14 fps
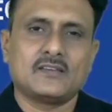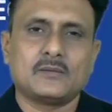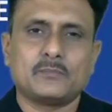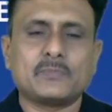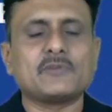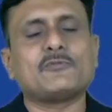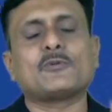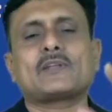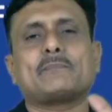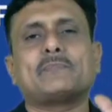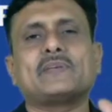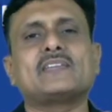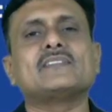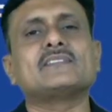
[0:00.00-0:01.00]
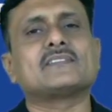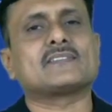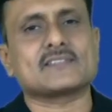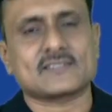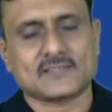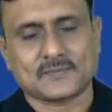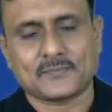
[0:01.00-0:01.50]
Before I begin the
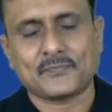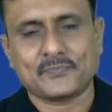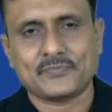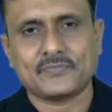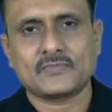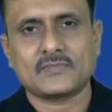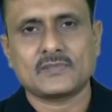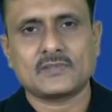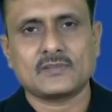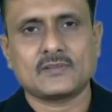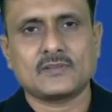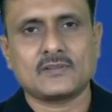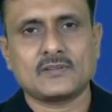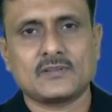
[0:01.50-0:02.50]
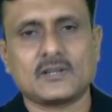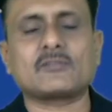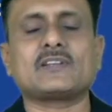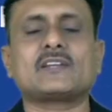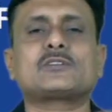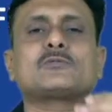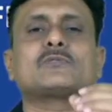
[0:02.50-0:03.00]
session, I would
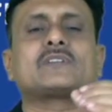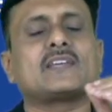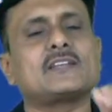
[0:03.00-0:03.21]
like to tell